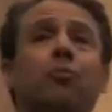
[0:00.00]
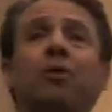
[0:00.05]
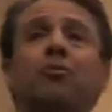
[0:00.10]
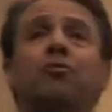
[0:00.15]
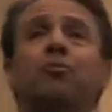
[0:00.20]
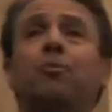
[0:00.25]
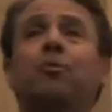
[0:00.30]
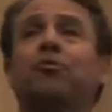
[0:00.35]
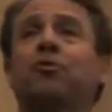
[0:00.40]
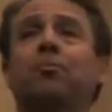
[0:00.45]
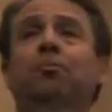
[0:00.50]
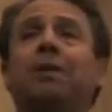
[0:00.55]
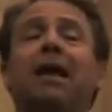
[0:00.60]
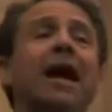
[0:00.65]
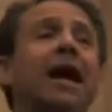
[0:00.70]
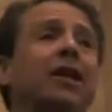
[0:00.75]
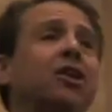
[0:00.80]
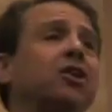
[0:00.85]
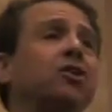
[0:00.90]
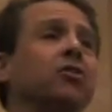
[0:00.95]
principles
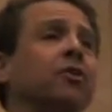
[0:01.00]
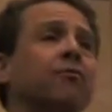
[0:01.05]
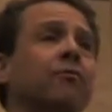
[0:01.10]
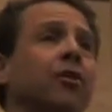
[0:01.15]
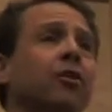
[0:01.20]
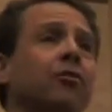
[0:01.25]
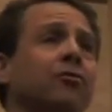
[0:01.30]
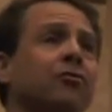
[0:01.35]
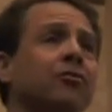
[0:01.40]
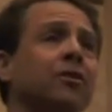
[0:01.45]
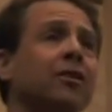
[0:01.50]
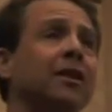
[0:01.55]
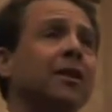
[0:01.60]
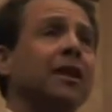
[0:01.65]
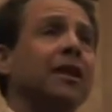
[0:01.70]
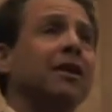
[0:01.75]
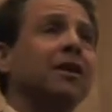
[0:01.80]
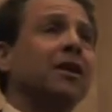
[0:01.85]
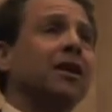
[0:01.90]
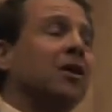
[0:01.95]
applied
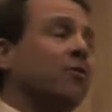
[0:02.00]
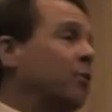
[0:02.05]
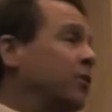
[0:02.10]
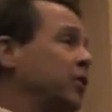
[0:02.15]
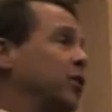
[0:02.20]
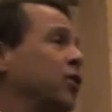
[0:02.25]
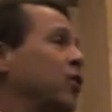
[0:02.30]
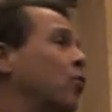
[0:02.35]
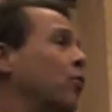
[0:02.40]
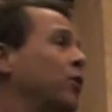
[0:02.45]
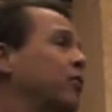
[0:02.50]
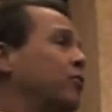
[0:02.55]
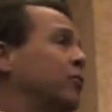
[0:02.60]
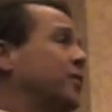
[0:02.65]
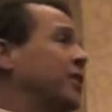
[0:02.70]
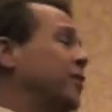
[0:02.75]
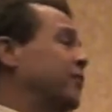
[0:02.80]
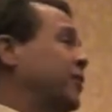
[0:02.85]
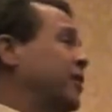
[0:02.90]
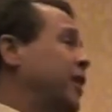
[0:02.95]
universally. When you go into
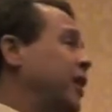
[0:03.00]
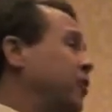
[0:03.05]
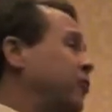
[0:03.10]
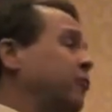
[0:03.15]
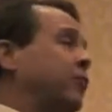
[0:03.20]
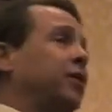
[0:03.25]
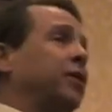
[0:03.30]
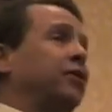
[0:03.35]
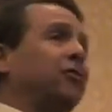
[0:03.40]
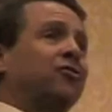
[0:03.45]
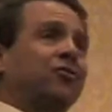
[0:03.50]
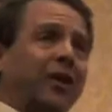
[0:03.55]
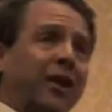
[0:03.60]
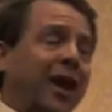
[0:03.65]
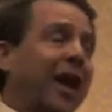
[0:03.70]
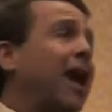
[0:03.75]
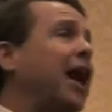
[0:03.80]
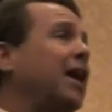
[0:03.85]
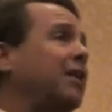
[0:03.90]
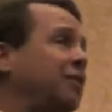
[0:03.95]
another country, you
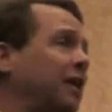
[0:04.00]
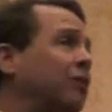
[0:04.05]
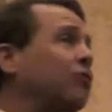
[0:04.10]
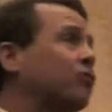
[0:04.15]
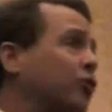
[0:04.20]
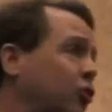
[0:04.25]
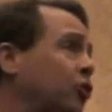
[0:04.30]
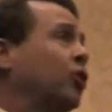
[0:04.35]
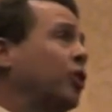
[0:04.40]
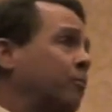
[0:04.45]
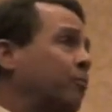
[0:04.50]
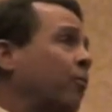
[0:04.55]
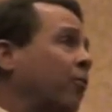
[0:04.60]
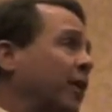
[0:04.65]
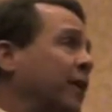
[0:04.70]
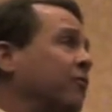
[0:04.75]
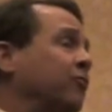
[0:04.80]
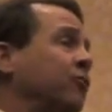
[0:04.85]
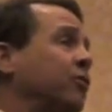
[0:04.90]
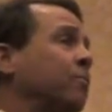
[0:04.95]
say, hey, these are good
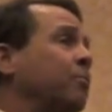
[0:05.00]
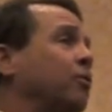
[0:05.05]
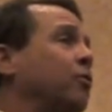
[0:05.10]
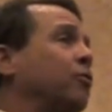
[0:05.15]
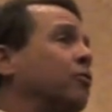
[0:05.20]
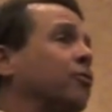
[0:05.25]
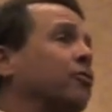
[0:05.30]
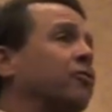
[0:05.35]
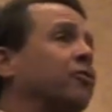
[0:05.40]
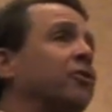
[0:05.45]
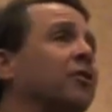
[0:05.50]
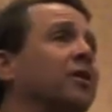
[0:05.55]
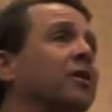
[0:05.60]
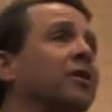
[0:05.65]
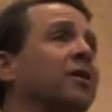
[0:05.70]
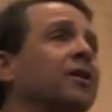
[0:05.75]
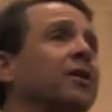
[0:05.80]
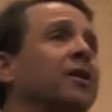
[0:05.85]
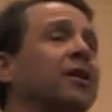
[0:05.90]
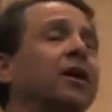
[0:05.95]
principles,
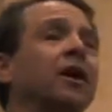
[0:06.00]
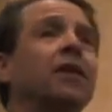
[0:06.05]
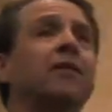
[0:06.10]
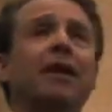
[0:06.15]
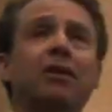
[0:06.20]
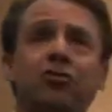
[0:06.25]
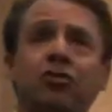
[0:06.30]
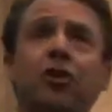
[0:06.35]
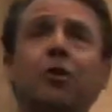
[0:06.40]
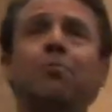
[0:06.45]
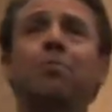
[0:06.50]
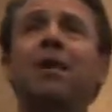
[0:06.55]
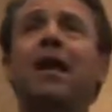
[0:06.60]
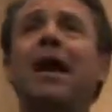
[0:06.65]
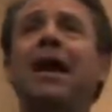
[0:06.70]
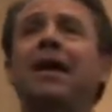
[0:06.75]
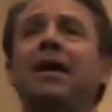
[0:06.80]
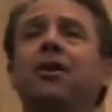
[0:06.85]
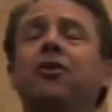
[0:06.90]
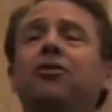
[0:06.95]
and they should
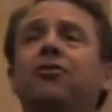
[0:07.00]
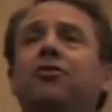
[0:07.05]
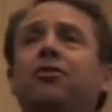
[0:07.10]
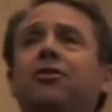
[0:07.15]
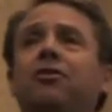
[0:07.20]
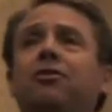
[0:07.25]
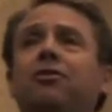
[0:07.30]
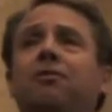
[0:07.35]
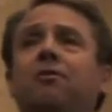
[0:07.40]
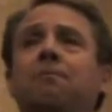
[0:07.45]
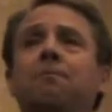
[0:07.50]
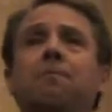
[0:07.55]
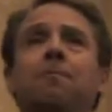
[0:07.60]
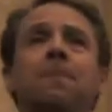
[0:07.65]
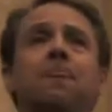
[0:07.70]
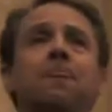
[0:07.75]
apply here too.